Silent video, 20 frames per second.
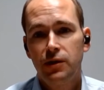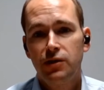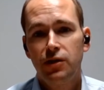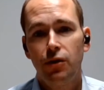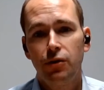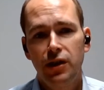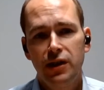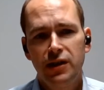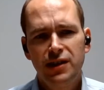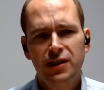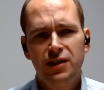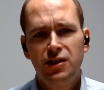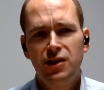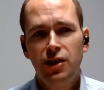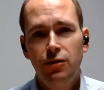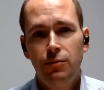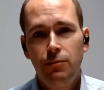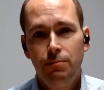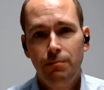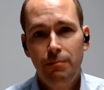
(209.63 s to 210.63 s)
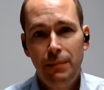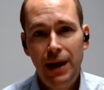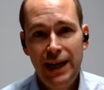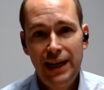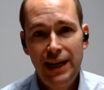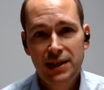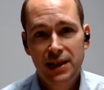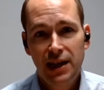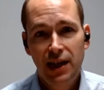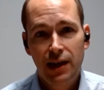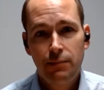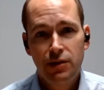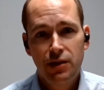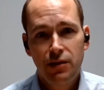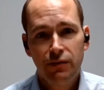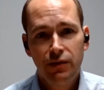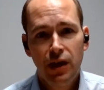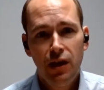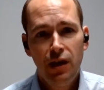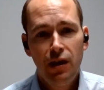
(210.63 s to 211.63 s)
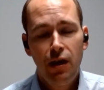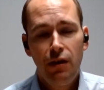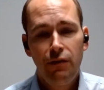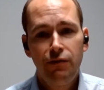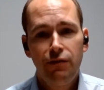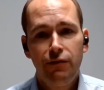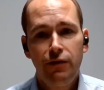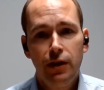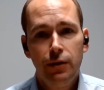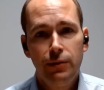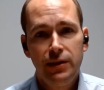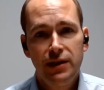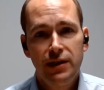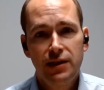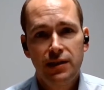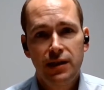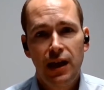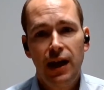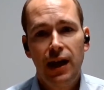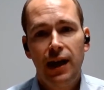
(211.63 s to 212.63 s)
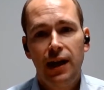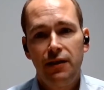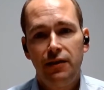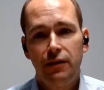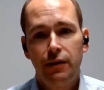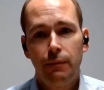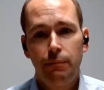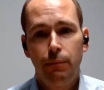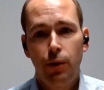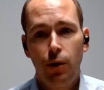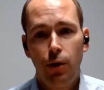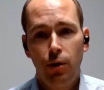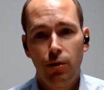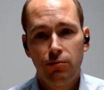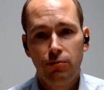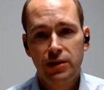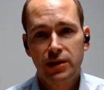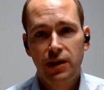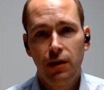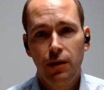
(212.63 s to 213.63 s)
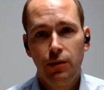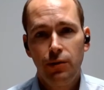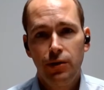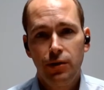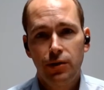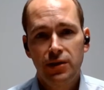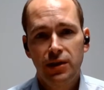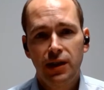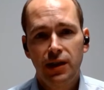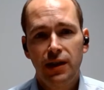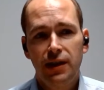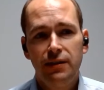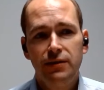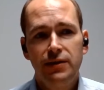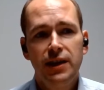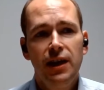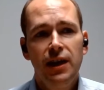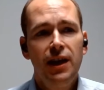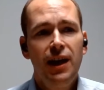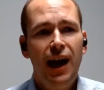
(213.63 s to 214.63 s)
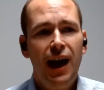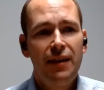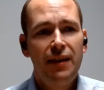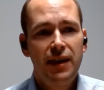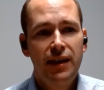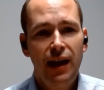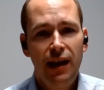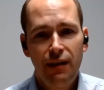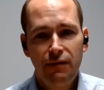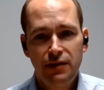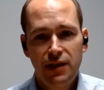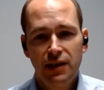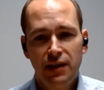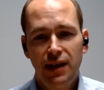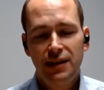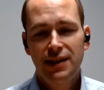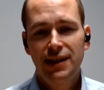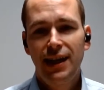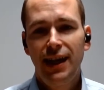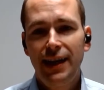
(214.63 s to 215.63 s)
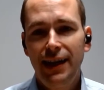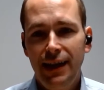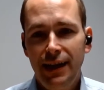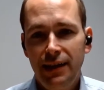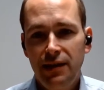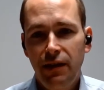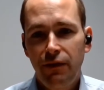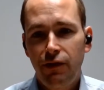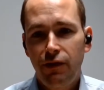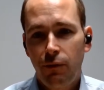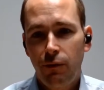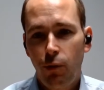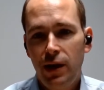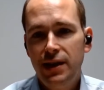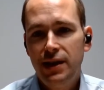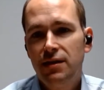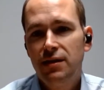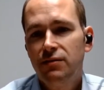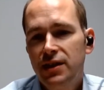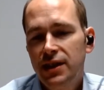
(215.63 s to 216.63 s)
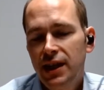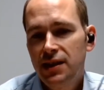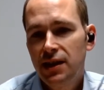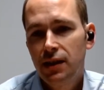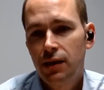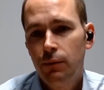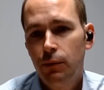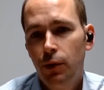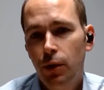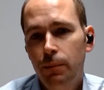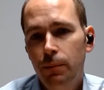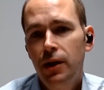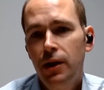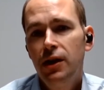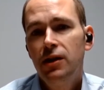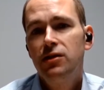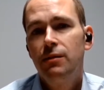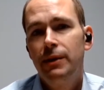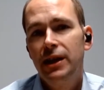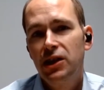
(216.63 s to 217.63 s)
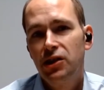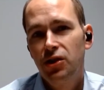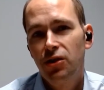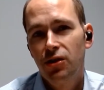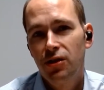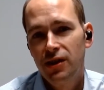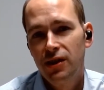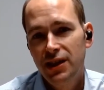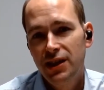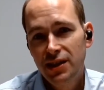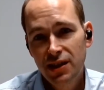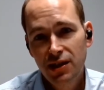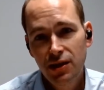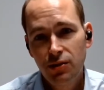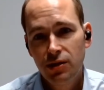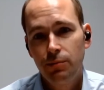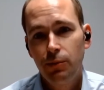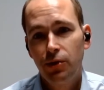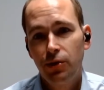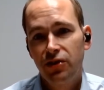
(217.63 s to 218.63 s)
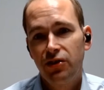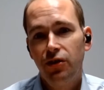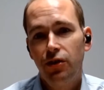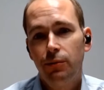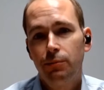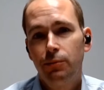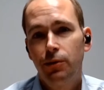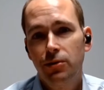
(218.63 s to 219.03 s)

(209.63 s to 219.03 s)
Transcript: So there's two main types of fluids and porous load autoclaves, and they have slightly different ways of setting them up to make sure that it's suitable to your